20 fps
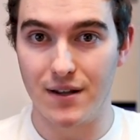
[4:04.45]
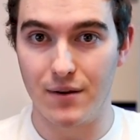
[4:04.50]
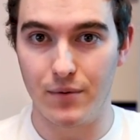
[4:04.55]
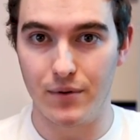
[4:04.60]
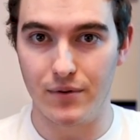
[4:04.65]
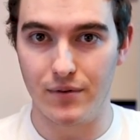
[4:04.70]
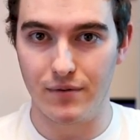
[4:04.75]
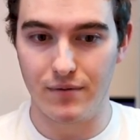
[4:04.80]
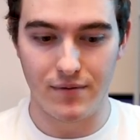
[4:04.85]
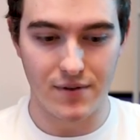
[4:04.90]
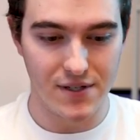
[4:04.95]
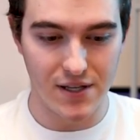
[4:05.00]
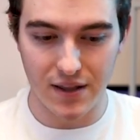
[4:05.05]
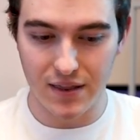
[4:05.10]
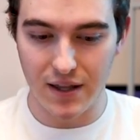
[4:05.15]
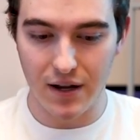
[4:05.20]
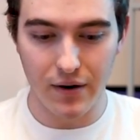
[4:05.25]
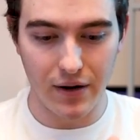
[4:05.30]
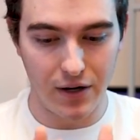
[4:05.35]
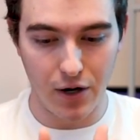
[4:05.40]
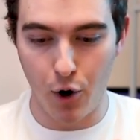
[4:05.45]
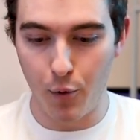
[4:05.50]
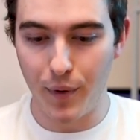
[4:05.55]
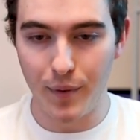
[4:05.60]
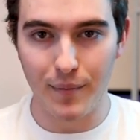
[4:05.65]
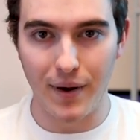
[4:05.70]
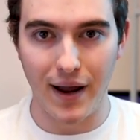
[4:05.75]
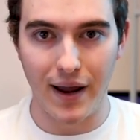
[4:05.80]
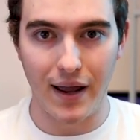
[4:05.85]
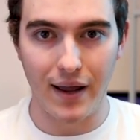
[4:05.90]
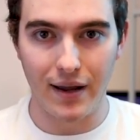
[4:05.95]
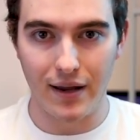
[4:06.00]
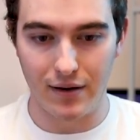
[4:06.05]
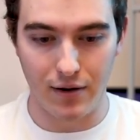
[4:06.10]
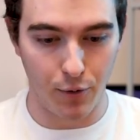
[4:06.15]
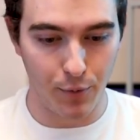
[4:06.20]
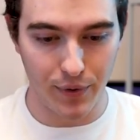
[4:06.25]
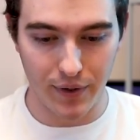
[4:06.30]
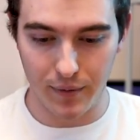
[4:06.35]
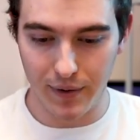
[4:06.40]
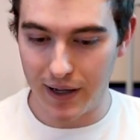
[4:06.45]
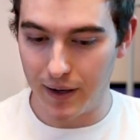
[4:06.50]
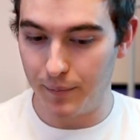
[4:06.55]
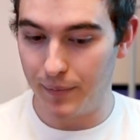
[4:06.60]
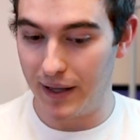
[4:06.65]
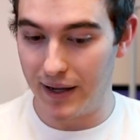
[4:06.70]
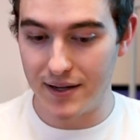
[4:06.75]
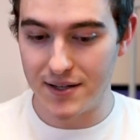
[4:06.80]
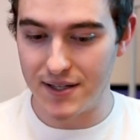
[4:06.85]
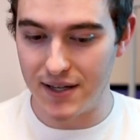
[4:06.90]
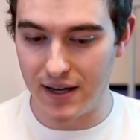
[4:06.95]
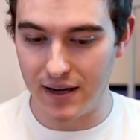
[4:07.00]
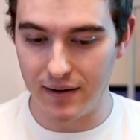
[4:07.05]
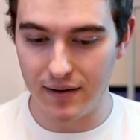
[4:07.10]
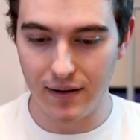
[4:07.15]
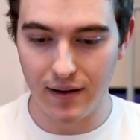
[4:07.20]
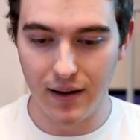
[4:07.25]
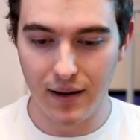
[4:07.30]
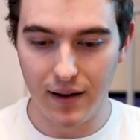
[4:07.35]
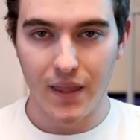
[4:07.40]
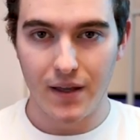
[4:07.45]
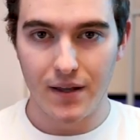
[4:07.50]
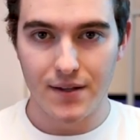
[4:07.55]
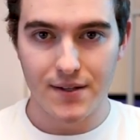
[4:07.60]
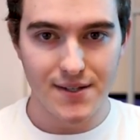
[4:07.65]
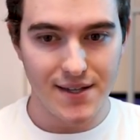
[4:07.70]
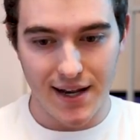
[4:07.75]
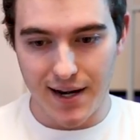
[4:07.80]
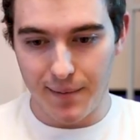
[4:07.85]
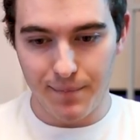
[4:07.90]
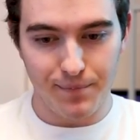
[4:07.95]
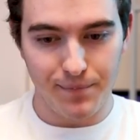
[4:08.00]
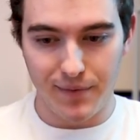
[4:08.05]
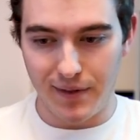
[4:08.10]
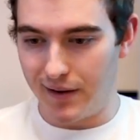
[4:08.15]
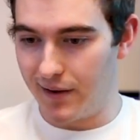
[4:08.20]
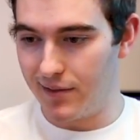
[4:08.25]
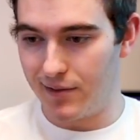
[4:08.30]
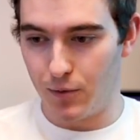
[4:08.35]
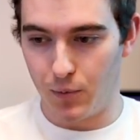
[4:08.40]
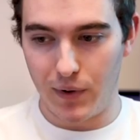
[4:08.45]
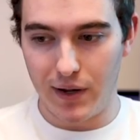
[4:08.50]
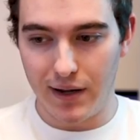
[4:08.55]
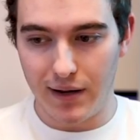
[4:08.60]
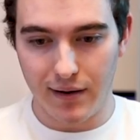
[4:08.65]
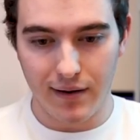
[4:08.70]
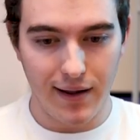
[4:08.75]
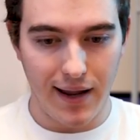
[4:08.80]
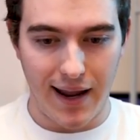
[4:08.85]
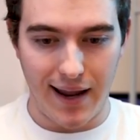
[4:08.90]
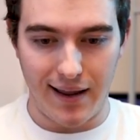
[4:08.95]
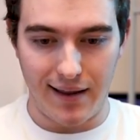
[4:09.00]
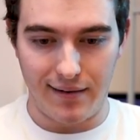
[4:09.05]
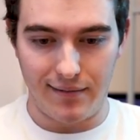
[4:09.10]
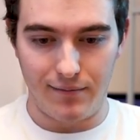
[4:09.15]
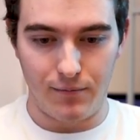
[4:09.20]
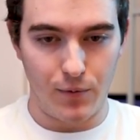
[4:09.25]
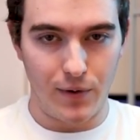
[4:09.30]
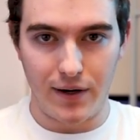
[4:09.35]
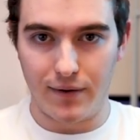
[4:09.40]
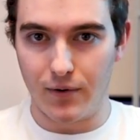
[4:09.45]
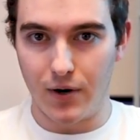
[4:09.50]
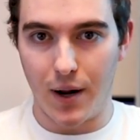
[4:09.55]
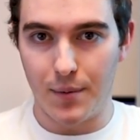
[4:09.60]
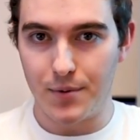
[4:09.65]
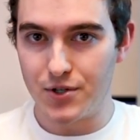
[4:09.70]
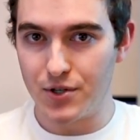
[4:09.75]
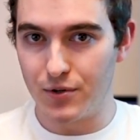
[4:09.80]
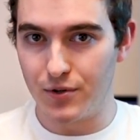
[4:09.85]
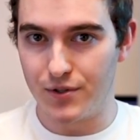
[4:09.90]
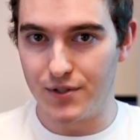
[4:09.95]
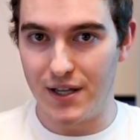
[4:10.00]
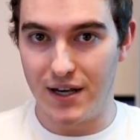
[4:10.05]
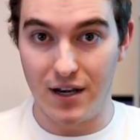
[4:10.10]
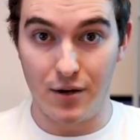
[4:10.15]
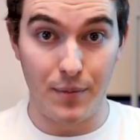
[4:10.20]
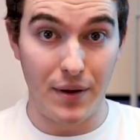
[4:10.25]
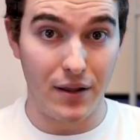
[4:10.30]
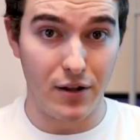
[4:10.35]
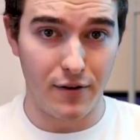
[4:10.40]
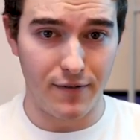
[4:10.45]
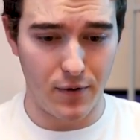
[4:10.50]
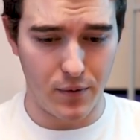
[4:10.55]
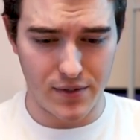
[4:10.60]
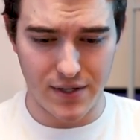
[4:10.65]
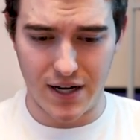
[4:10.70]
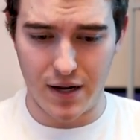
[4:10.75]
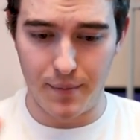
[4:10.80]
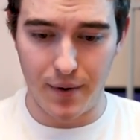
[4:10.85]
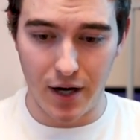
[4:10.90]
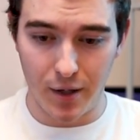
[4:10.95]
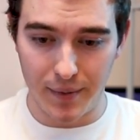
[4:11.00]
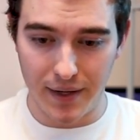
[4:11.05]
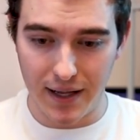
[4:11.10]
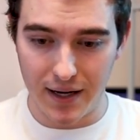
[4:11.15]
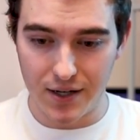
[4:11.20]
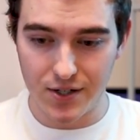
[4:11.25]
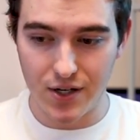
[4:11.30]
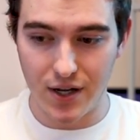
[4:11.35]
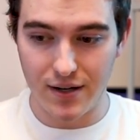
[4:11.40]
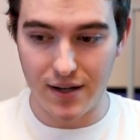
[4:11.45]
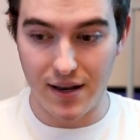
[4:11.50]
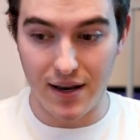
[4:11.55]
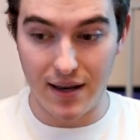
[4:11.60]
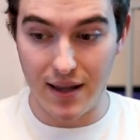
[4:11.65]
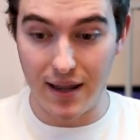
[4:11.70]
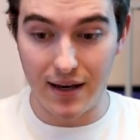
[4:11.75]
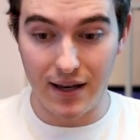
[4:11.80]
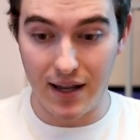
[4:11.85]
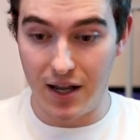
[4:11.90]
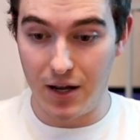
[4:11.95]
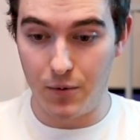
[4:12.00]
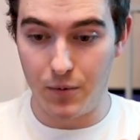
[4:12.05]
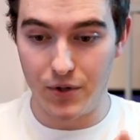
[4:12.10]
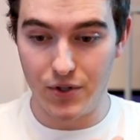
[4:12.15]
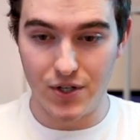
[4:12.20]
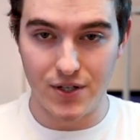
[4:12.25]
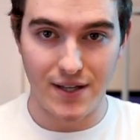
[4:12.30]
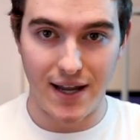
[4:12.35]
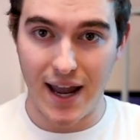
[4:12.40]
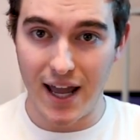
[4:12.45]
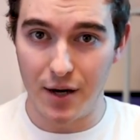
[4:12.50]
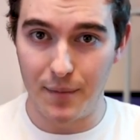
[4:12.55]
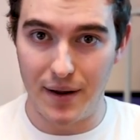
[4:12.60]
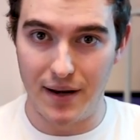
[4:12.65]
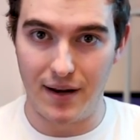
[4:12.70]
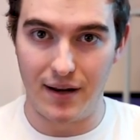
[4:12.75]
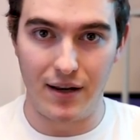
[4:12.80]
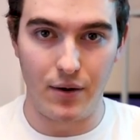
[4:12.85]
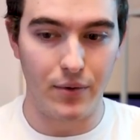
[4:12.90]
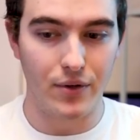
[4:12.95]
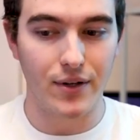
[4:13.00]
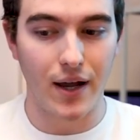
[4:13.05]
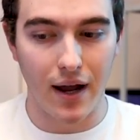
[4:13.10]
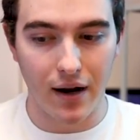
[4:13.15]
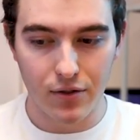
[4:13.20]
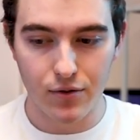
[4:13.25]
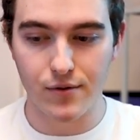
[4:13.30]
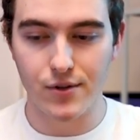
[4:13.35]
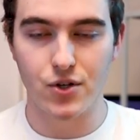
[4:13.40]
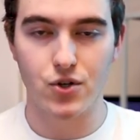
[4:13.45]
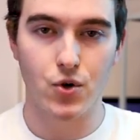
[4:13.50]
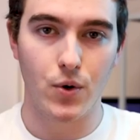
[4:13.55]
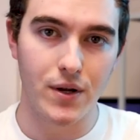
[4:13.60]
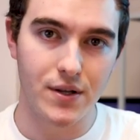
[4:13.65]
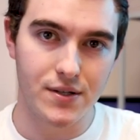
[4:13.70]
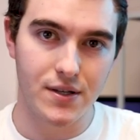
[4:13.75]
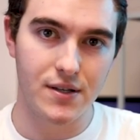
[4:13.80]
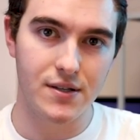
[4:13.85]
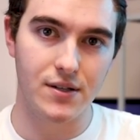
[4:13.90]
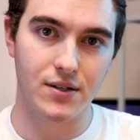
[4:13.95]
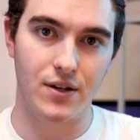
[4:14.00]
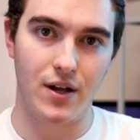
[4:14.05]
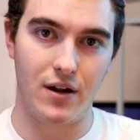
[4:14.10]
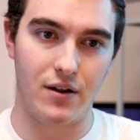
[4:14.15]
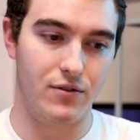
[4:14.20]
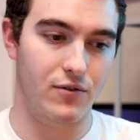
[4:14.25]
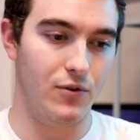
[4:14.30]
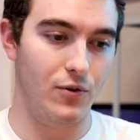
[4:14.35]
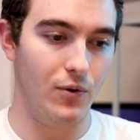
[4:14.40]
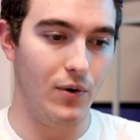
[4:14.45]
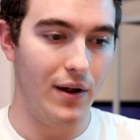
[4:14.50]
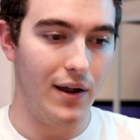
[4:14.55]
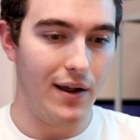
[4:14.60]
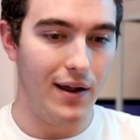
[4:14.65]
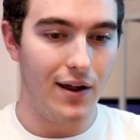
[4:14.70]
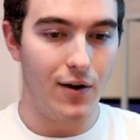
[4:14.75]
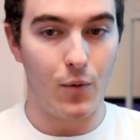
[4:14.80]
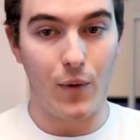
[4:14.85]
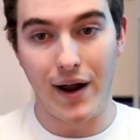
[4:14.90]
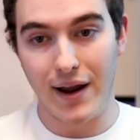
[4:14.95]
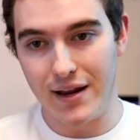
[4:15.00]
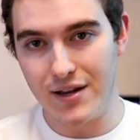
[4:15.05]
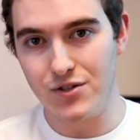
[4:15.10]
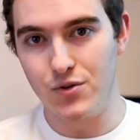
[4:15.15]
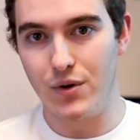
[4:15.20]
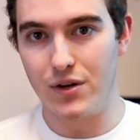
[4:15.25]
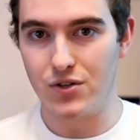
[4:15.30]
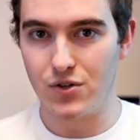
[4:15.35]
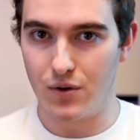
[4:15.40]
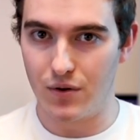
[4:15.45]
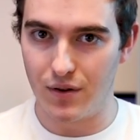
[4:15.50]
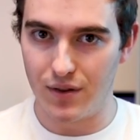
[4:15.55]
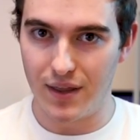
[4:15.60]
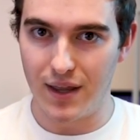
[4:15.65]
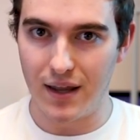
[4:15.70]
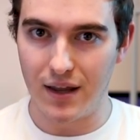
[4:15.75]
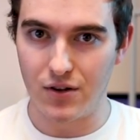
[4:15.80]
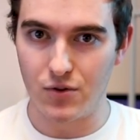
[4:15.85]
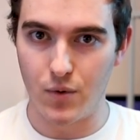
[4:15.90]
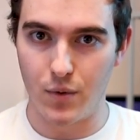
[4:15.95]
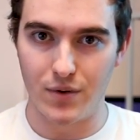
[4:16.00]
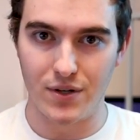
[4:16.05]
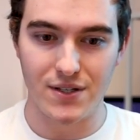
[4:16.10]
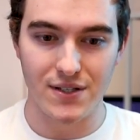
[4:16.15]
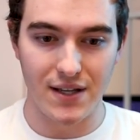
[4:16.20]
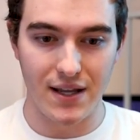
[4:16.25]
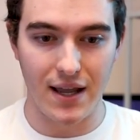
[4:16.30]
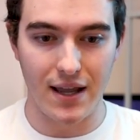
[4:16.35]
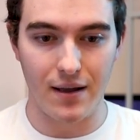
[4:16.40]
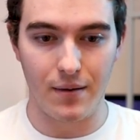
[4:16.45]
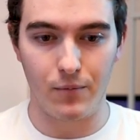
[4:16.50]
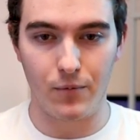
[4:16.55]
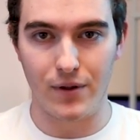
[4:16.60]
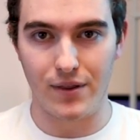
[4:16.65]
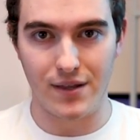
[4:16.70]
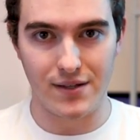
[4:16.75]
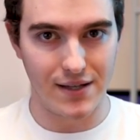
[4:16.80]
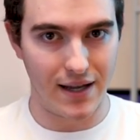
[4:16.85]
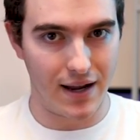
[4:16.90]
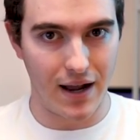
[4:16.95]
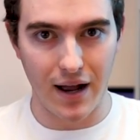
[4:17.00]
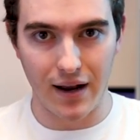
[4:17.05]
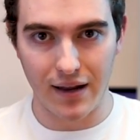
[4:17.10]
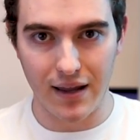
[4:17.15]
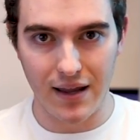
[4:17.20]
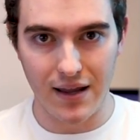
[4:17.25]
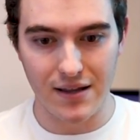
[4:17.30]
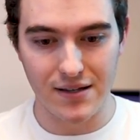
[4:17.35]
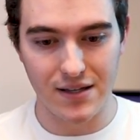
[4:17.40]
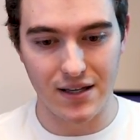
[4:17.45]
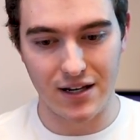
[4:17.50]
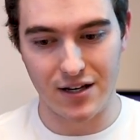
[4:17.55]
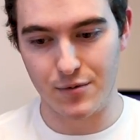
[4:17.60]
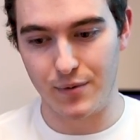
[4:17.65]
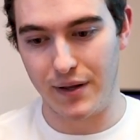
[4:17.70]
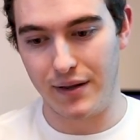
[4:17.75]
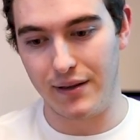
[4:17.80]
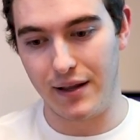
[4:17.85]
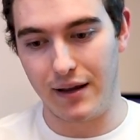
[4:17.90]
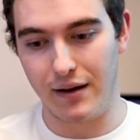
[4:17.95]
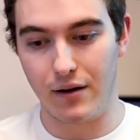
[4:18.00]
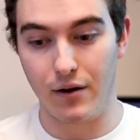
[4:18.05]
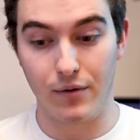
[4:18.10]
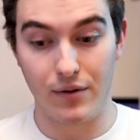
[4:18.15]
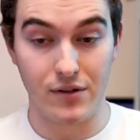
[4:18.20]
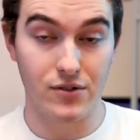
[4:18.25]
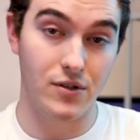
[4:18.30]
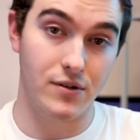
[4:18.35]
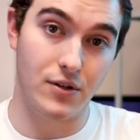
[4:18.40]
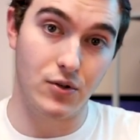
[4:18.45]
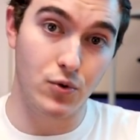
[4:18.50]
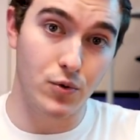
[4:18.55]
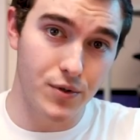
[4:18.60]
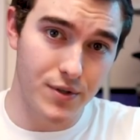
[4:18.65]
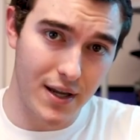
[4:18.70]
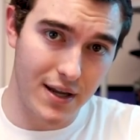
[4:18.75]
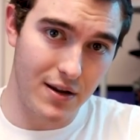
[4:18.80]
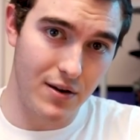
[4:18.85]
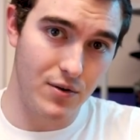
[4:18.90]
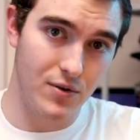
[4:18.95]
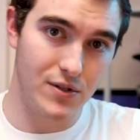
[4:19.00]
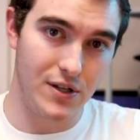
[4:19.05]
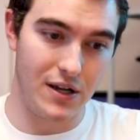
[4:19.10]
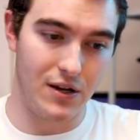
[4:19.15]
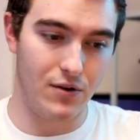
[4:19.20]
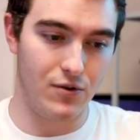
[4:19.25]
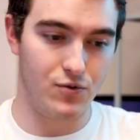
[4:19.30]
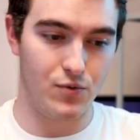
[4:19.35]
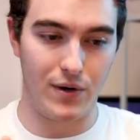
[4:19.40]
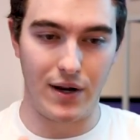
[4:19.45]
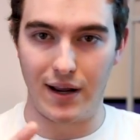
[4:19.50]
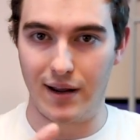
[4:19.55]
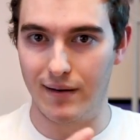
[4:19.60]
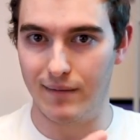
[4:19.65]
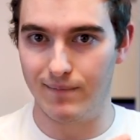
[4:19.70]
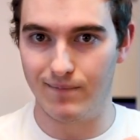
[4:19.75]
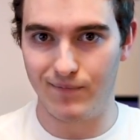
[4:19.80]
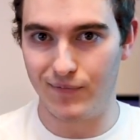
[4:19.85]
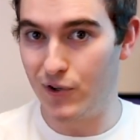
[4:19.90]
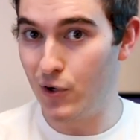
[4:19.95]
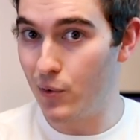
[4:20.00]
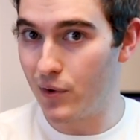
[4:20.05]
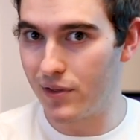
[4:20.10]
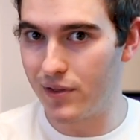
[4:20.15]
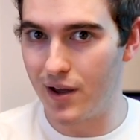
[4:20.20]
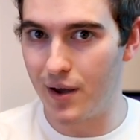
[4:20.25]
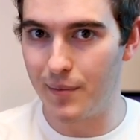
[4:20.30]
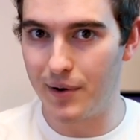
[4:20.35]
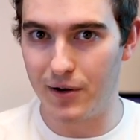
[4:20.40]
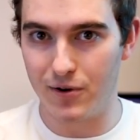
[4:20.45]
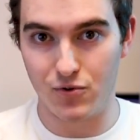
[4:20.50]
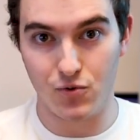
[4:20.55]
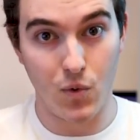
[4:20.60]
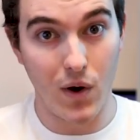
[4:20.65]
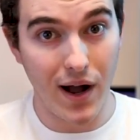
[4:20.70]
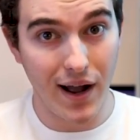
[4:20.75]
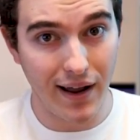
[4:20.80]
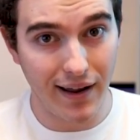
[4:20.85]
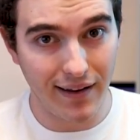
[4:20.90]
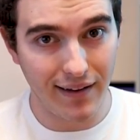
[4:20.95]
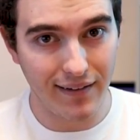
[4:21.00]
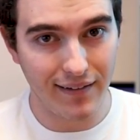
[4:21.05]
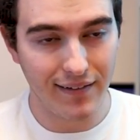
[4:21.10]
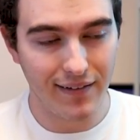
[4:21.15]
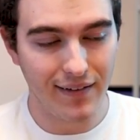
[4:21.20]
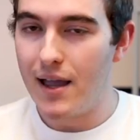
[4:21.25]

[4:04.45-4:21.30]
He would sit there, he'd open Maya, he'd open like a blank scene, set up like the rig and whatever obstacles needed to be there if it was like a body mechanic shot, and then he would just animate it. And he would talk through the choices and talk through why he's doing certain things. We would see him with his like hotkeys. He'd explain like, oh, these are the tools I use, here's what I do with them, and here's why.